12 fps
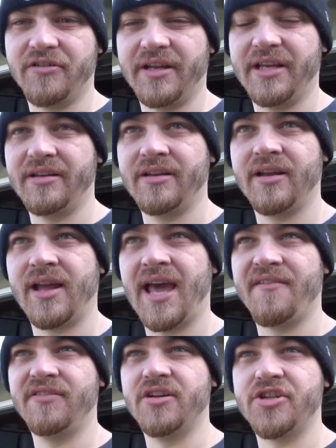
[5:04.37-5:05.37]
in
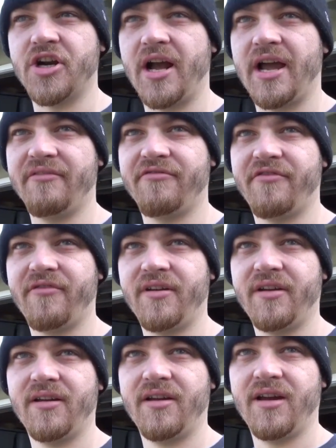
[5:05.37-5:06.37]
having to drive
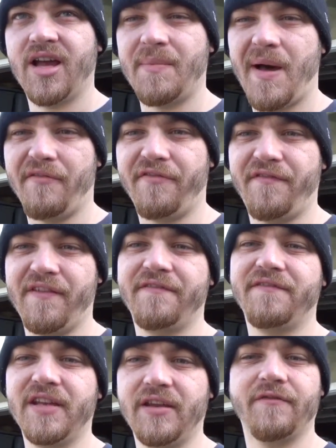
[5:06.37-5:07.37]
about
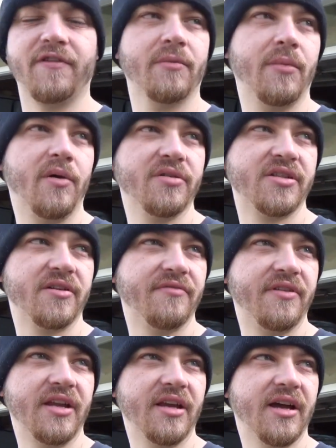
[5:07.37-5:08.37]
50 for most
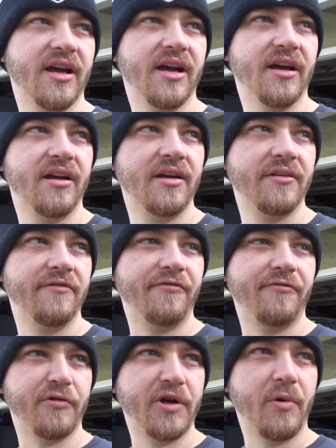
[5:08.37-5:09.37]
of the
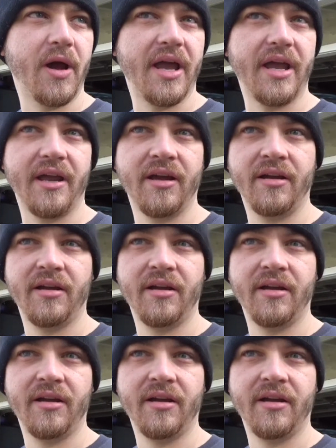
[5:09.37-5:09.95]
freeway.